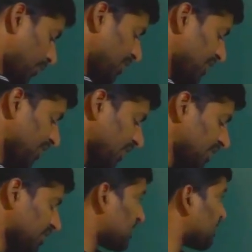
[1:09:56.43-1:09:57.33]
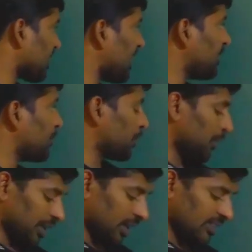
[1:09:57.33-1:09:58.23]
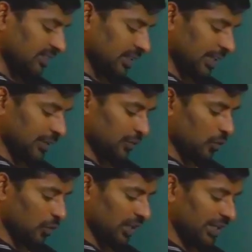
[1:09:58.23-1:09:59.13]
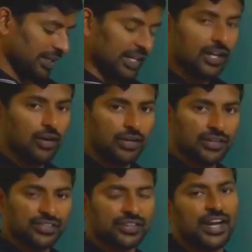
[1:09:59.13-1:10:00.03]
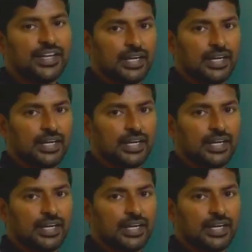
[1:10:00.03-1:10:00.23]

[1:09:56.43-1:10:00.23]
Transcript: which is constrained to translate only along the straight